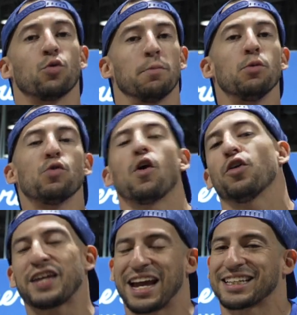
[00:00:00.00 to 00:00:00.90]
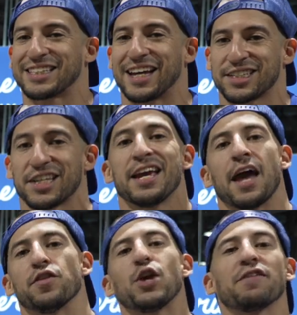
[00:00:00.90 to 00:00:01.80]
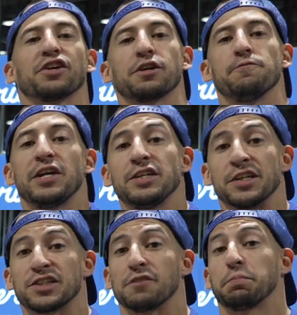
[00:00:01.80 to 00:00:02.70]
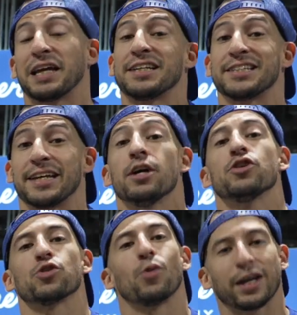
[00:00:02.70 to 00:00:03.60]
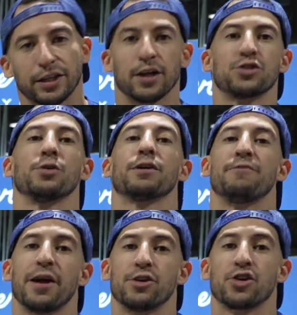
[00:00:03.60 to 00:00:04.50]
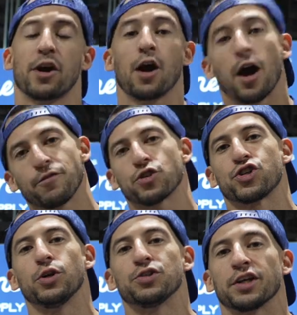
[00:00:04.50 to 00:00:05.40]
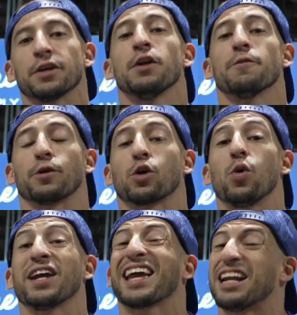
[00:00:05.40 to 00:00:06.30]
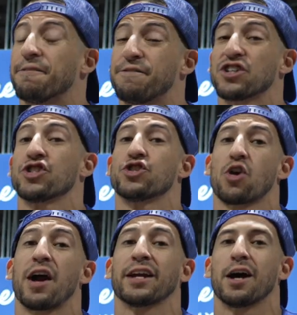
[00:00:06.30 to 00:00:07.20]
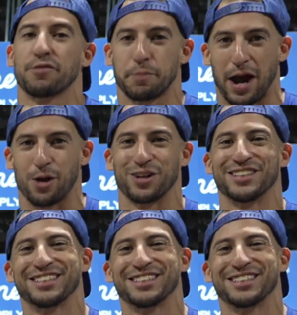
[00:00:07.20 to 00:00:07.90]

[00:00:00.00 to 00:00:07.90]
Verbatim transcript: remove all the excess, and then you have the convenience of placing it directly onto a conveyor jar of your choosing for quick and efficient drying of the powder.